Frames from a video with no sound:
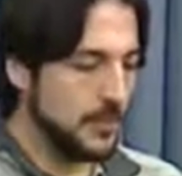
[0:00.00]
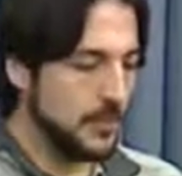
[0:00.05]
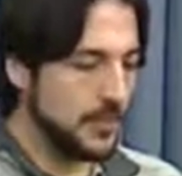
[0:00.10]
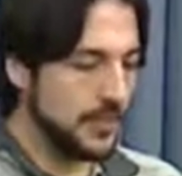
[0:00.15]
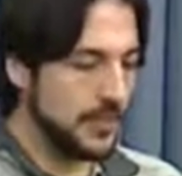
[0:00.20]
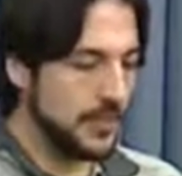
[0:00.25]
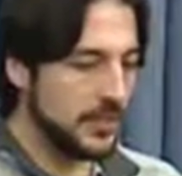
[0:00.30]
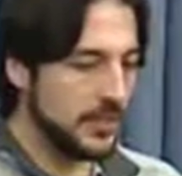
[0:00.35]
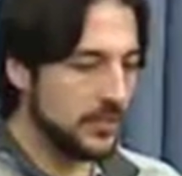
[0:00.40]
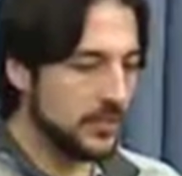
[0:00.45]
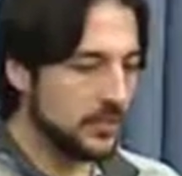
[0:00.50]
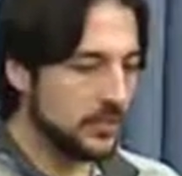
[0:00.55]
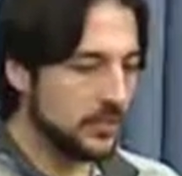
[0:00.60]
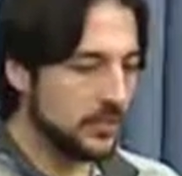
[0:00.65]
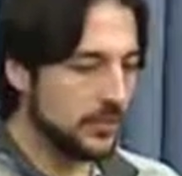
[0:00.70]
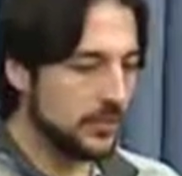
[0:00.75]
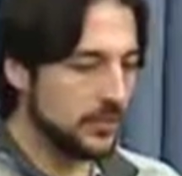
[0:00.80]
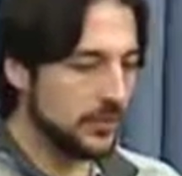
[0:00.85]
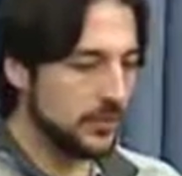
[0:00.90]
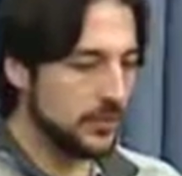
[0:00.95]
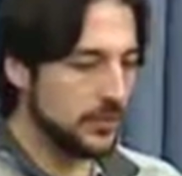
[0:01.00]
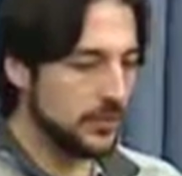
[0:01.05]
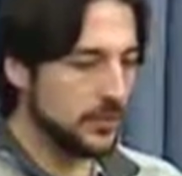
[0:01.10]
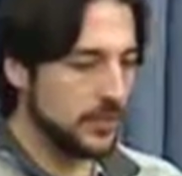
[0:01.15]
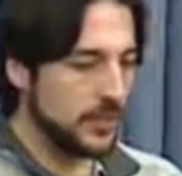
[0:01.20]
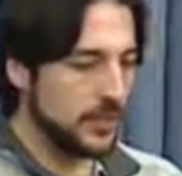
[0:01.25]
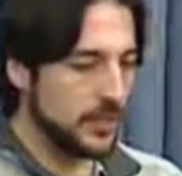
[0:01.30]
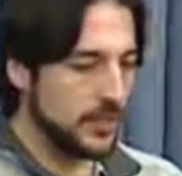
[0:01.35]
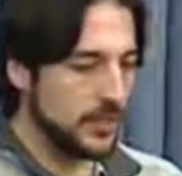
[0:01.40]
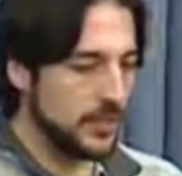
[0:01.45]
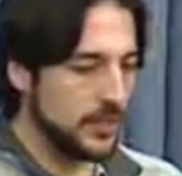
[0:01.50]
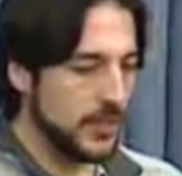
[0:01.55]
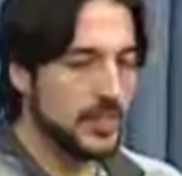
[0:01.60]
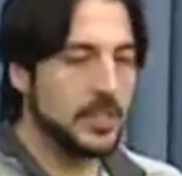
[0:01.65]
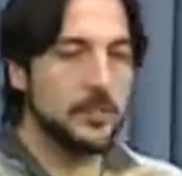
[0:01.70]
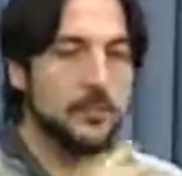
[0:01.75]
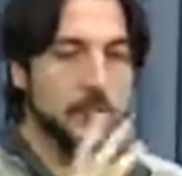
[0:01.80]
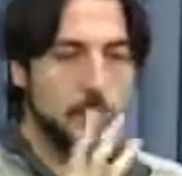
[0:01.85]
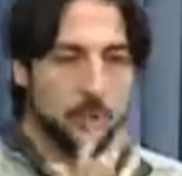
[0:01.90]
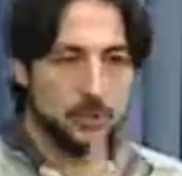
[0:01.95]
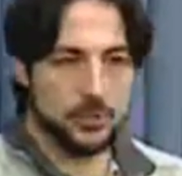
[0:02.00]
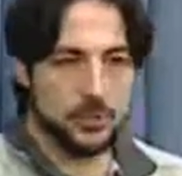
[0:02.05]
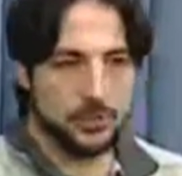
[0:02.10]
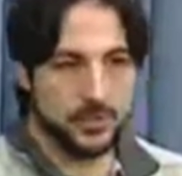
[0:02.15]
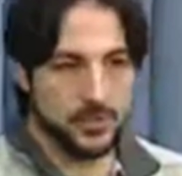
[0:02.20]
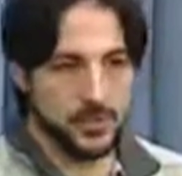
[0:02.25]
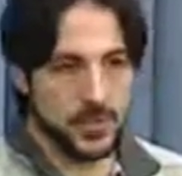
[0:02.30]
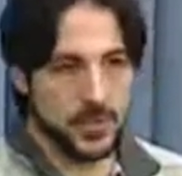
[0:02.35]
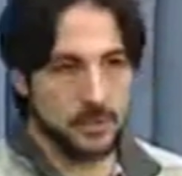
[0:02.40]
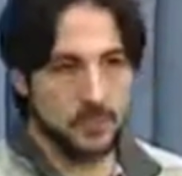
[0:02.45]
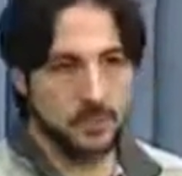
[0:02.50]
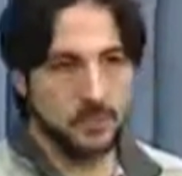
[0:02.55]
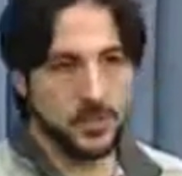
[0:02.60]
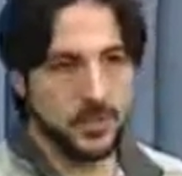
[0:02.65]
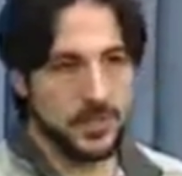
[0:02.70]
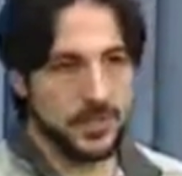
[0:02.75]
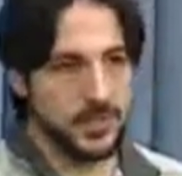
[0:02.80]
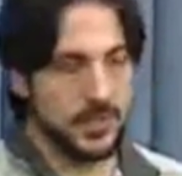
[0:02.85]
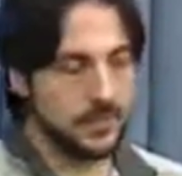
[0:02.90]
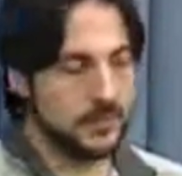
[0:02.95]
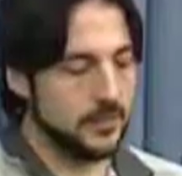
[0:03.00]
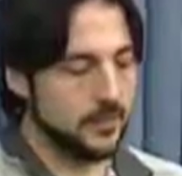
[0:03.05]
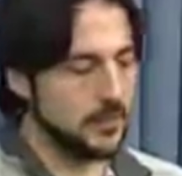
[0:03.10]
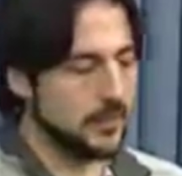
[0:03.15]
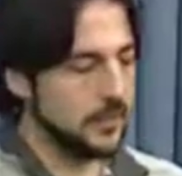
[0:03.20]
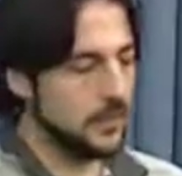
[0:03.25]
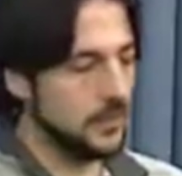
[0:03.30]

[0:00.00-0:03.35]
but there is also an emotional plane,